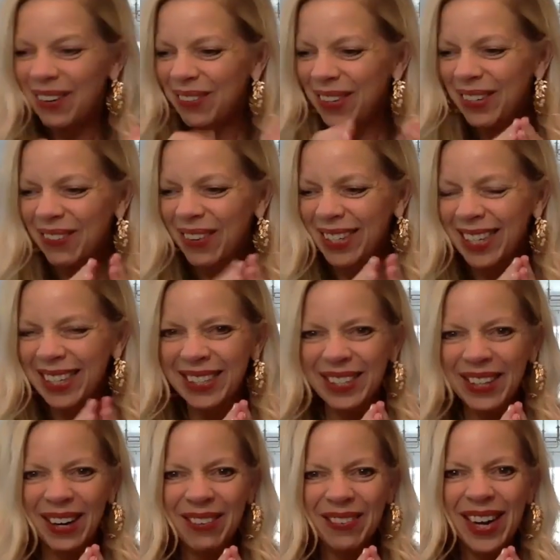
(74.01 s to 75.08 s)
which one
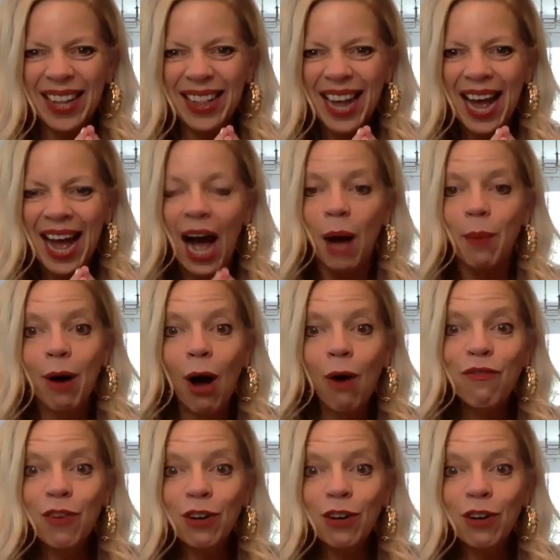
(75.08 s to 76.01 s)
to start with.